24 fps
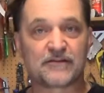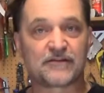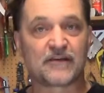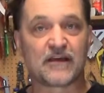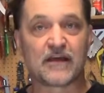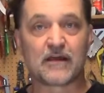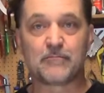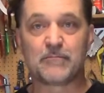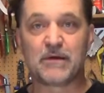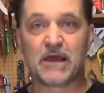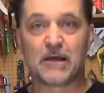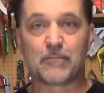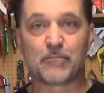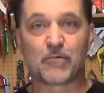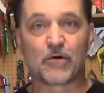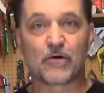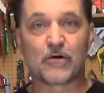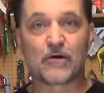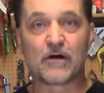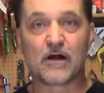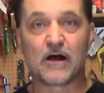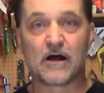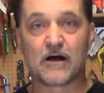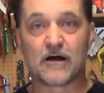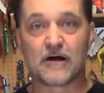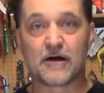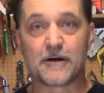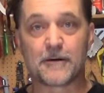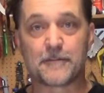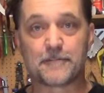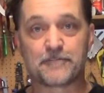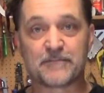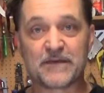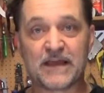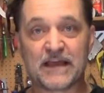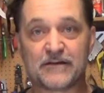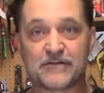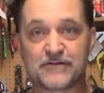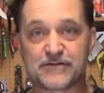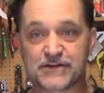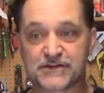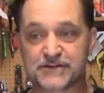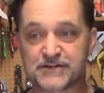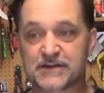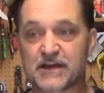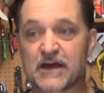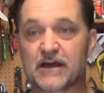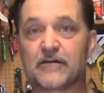sandpaper and
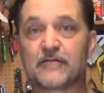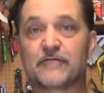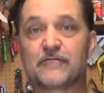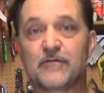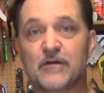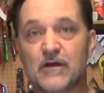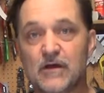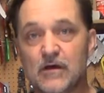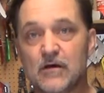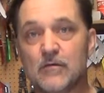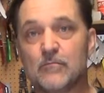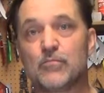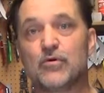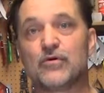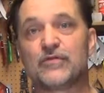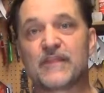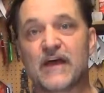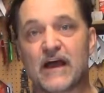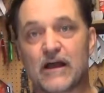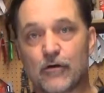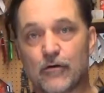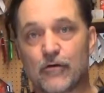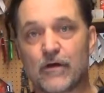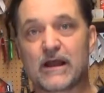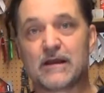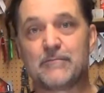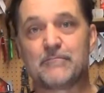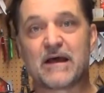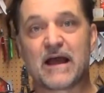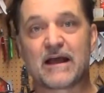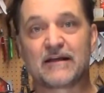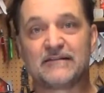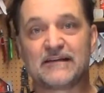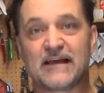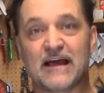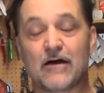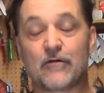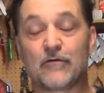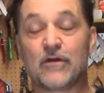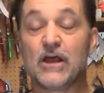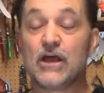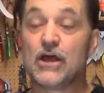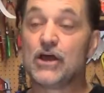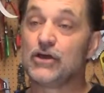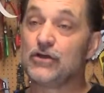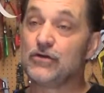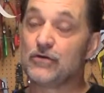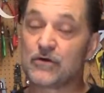just kind of put that grain back down.
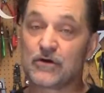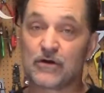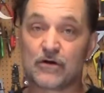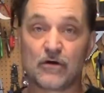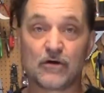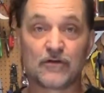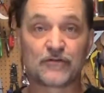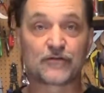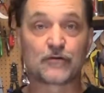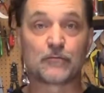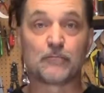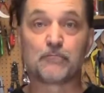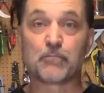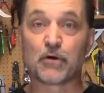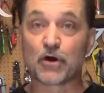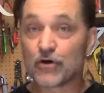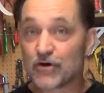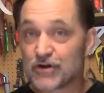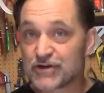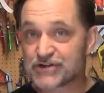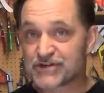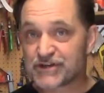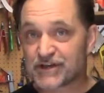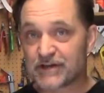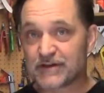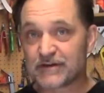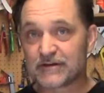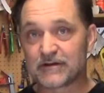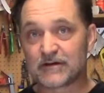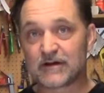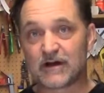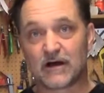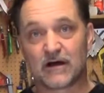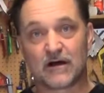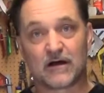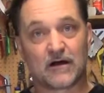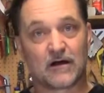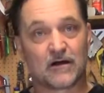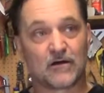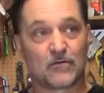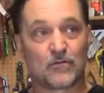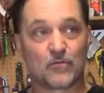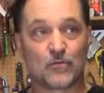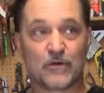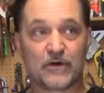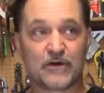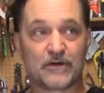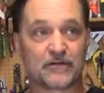You can also burnish it
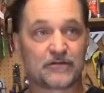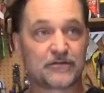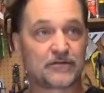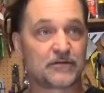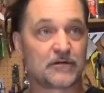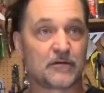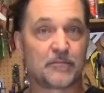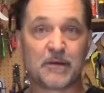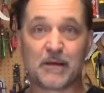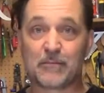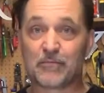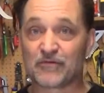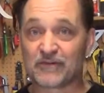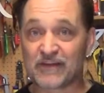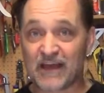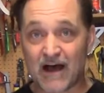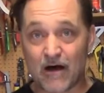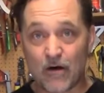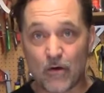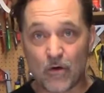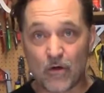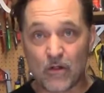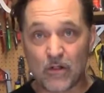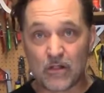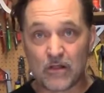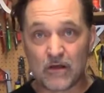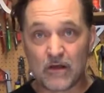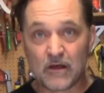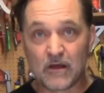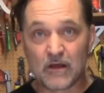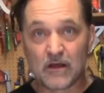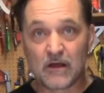with a paper towel,